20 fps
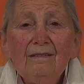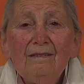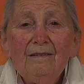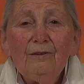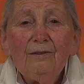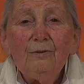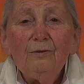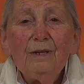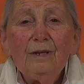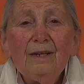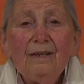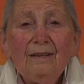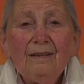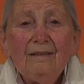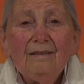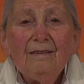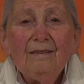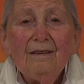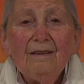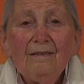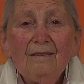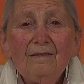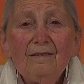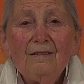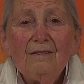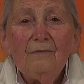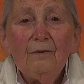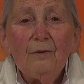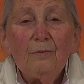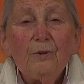looking at
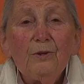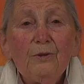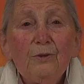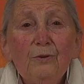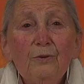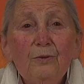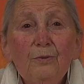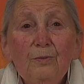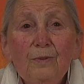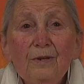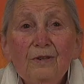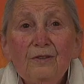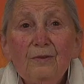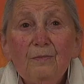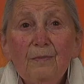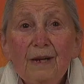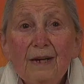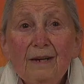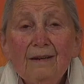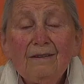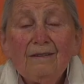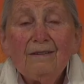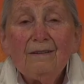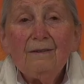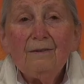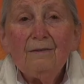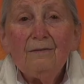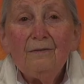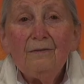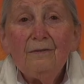things from a new
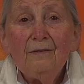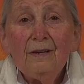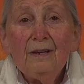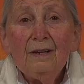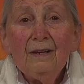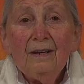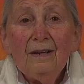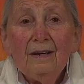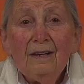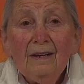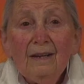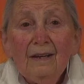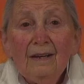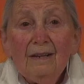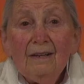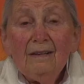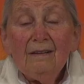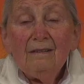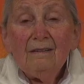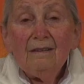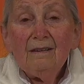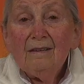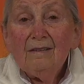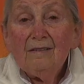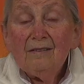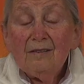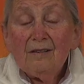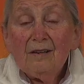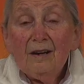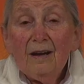perspective in
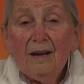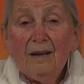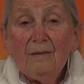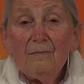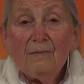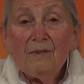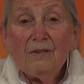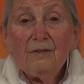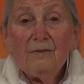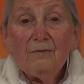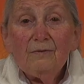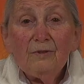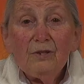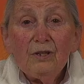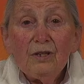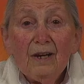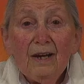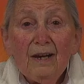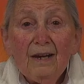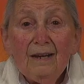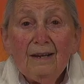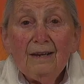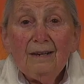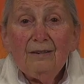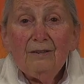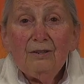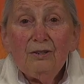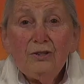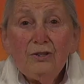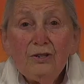these times of
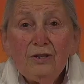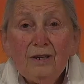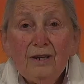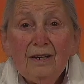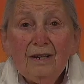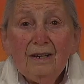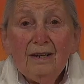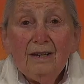change.